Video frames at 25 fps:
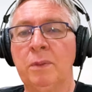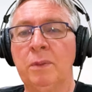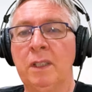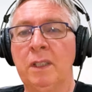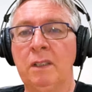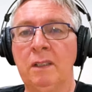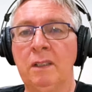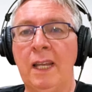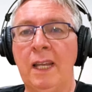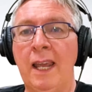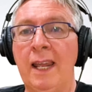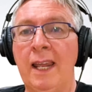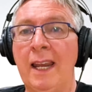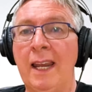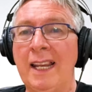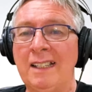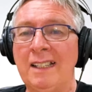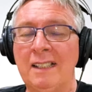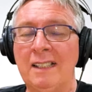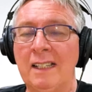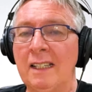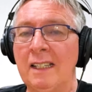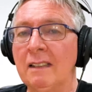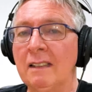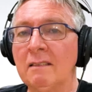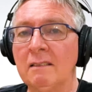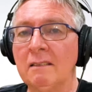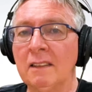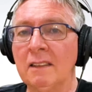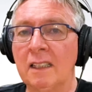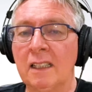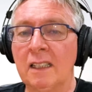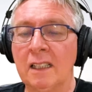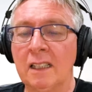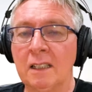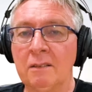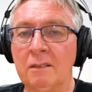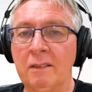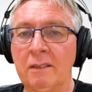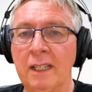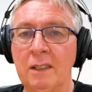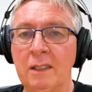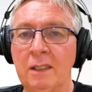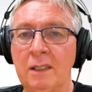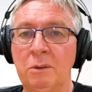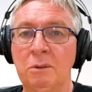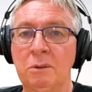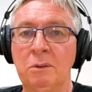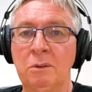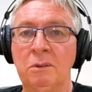but it can actually
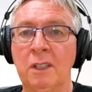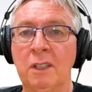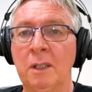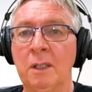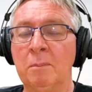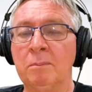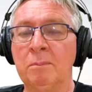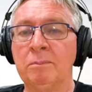affect your